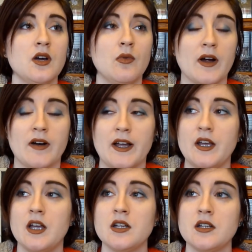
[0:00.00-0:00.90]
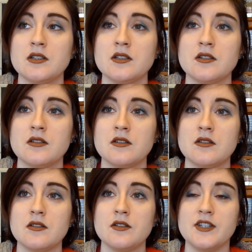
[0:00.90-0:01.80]
where I
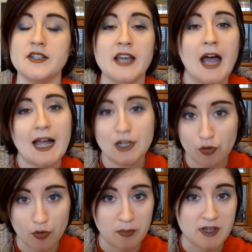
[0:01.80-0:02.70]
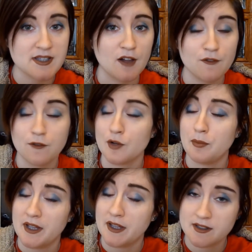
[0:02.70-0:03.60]
didn't get angry with myself for
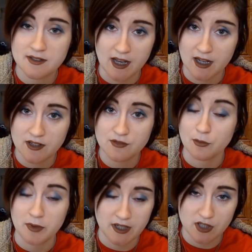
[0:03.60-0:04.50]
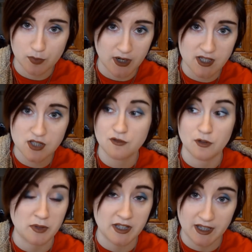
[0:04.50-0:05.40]
being sad, for being depressed, for
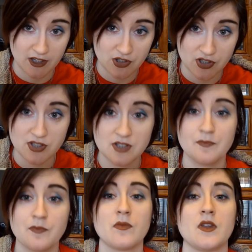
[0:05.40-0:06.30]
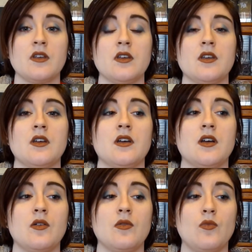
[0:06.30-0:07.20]
being anxious,
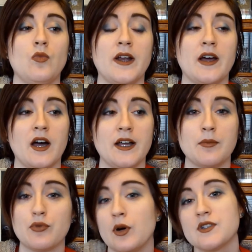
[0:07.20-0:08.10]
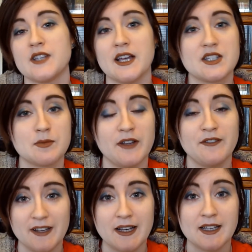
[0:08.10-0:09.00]
when I processed my
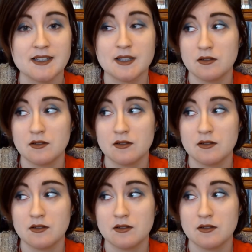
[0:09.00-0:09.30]
feelings